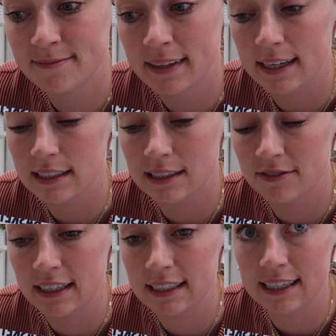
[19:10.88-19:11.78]
I guess if
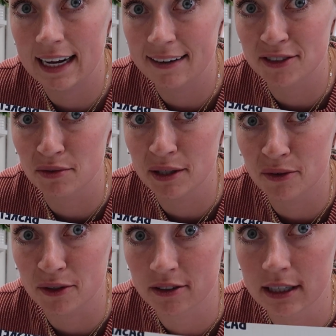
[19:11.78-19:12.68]
they didn't, I have to
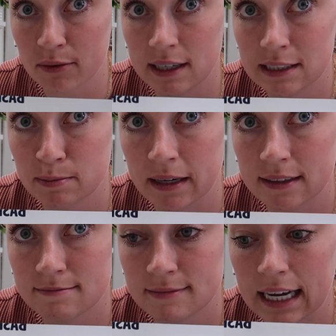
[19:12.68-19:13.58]
reorder anyways,
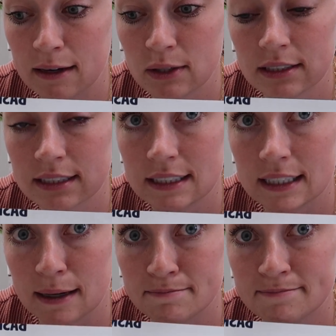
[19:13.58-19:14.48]
but that was
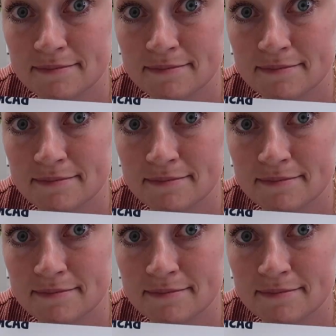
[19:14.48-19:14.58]
dumb.